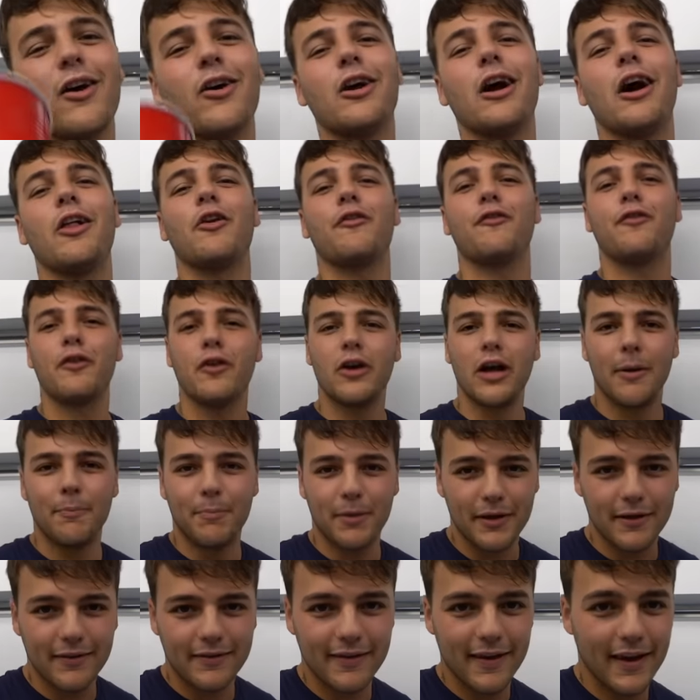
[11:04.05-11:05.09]
on colorful
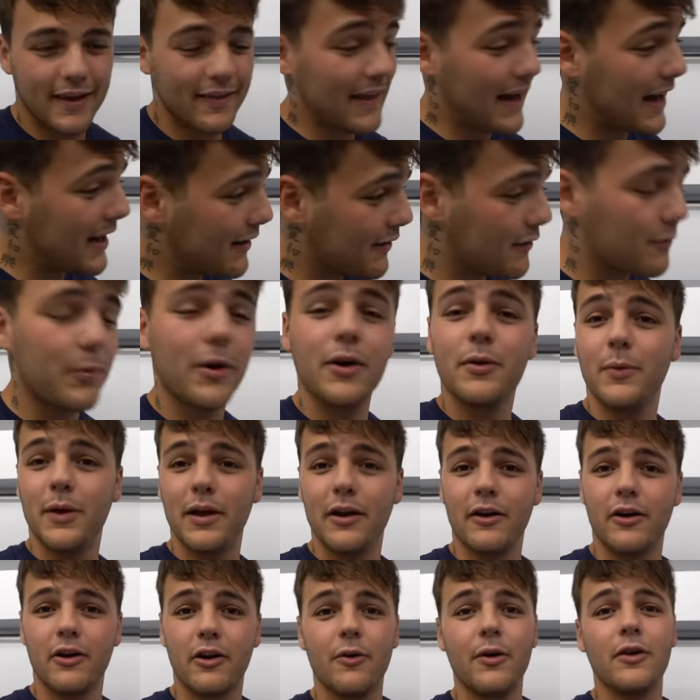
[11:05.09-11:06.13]
guppies, and that is what we
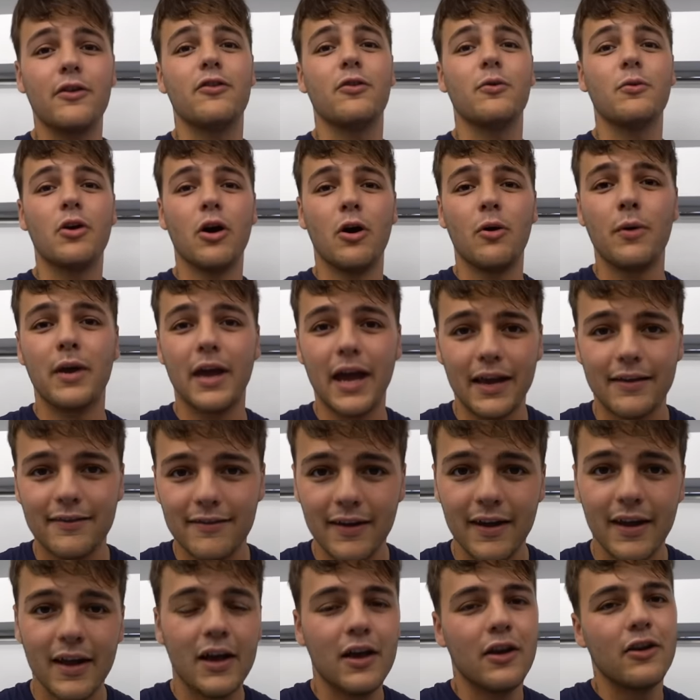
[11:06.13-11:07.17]
are going to go get
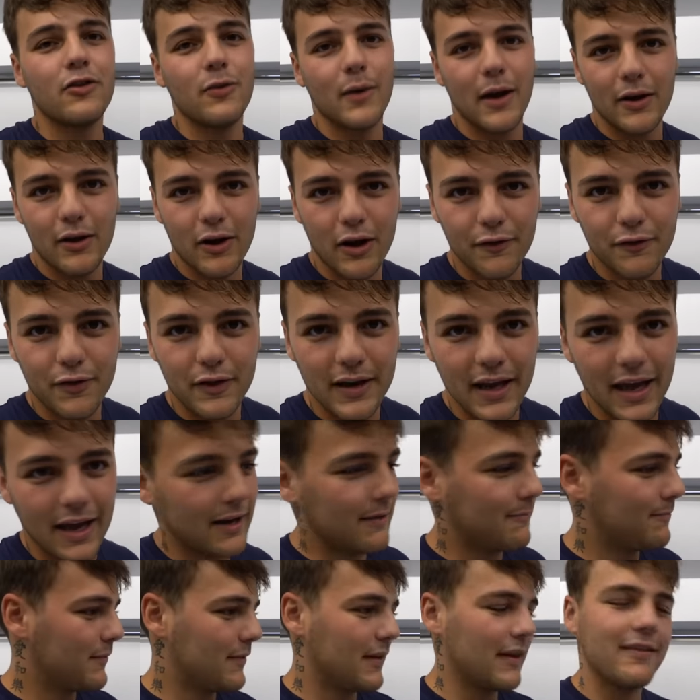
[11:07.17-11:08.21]
to end off the day.
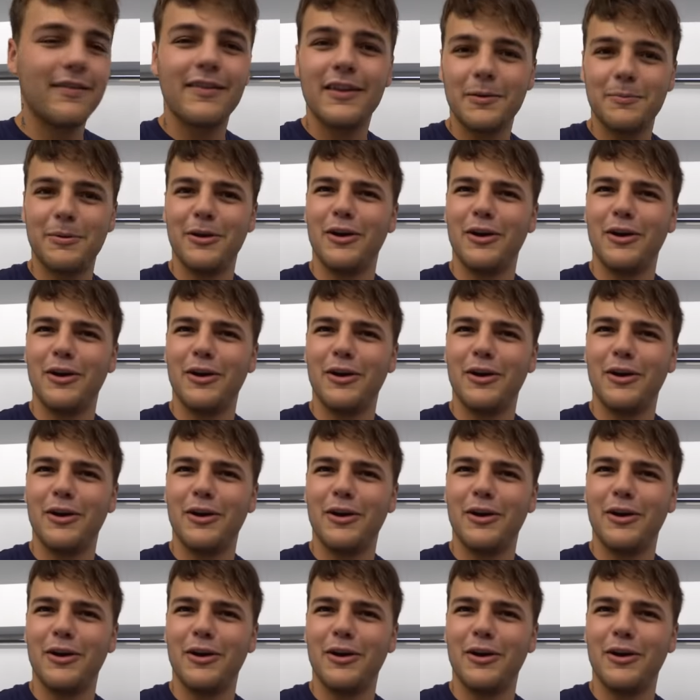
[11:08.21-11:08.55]
This is gonna